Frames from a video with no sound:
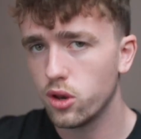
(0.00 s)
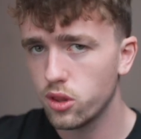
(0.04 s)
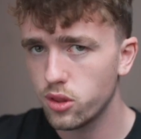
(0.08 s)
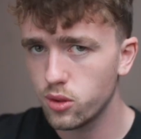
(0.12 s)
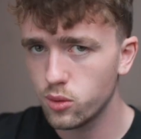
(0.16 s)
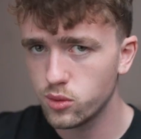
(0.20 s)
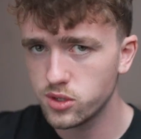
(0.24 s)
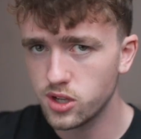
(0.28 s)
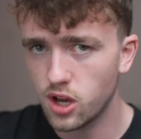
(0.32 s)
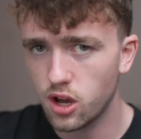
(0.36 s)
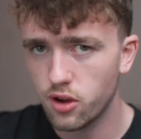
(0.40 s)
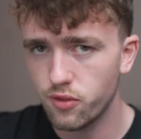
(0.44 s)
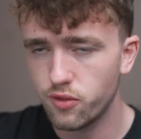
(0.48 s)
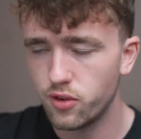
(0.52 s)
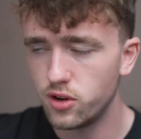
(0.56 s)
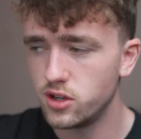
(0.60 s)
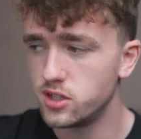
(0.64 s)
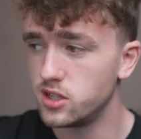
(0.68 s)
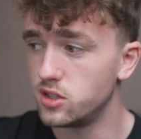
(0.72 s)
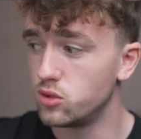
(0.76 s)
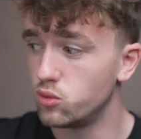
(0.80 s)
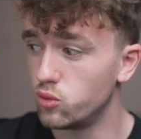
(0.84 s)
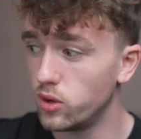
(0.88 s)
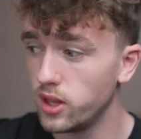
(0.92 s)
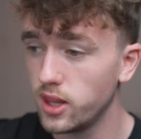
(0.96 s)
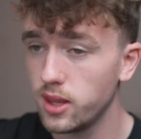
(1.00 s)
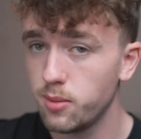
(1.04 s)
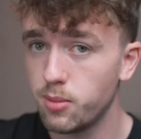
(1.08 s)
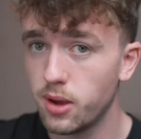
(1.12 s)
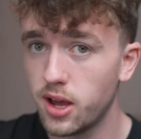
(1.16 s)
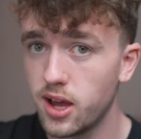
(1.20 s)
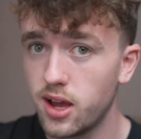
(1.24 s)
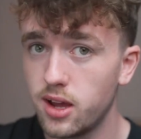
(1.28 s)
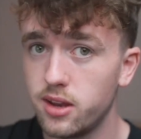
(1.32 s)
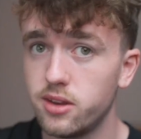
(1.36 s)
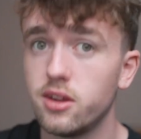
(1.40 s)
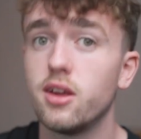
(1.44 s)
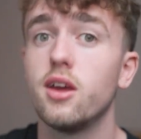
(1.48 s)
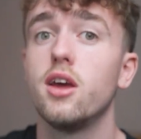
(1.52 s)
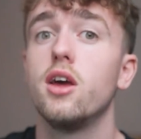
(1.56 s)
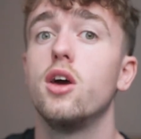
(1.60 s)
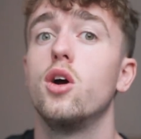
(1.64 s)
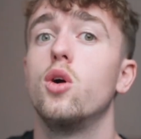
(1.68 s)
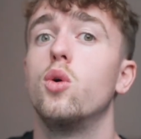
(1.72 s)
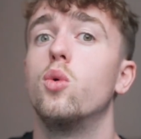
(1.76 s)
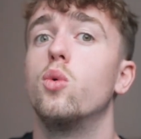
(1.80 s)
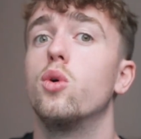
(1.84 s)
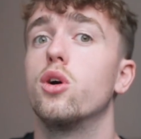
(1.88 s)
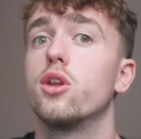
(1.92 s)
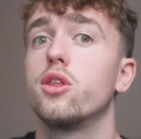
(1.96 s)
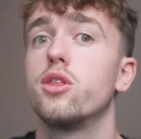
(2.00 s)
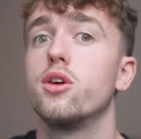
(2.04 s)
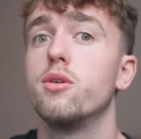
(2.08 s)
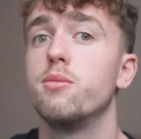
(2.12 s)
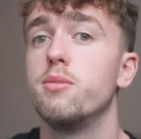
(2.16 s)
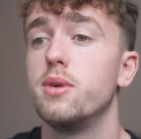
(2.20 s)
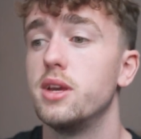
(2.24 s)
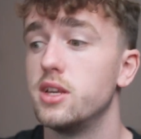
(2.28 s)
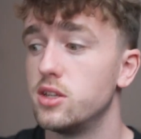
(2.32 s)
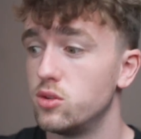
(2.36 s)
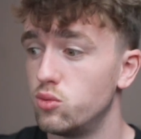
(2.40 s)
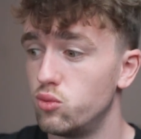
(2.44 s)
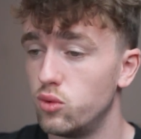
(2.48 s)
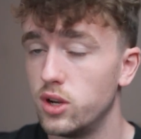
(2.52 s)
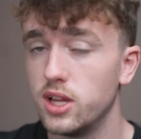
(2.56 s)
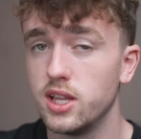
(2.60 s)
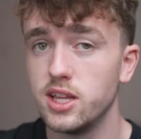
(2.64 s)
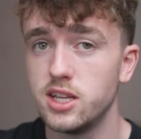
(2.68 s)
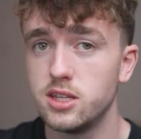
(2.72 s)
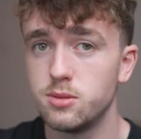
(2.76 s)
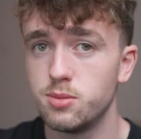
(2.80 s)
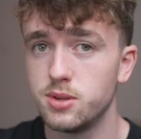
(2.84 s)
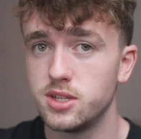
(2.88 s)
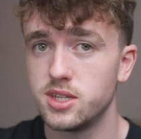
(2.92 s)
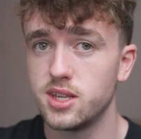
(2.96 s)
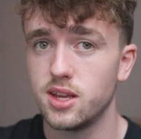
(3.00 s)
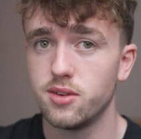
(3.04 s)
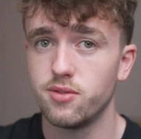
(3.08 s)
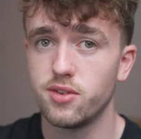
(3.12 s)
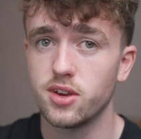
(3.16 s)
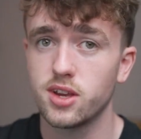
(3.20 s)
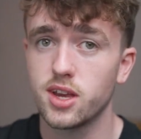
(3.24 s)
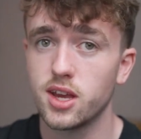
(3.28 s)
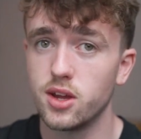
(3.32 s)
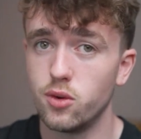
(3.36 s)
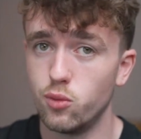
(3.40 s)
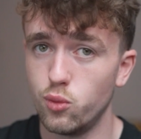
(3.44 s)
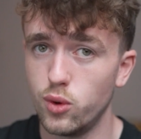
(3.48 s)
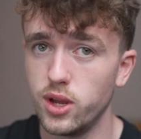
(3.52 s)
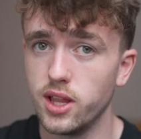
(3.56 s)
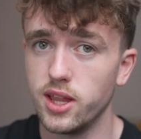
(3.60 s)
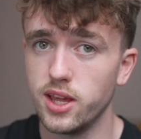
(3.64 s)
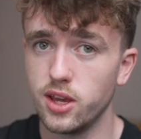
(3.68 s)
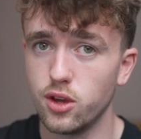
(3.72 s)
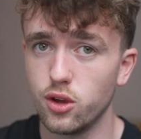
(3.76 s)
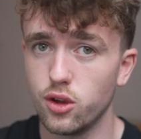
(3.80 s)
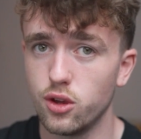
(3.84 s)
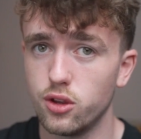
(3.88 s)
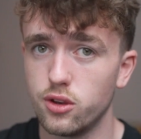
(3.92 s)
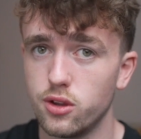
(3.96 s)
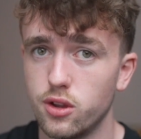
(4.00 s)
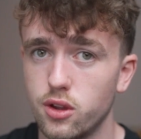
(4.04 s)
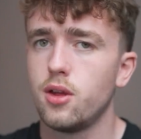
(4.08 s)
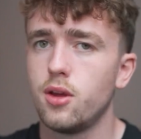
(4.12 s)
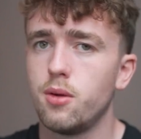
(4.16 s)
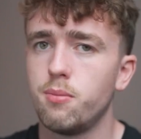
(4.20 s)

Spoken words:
of those offers is really bad. One of them is really specific and really good.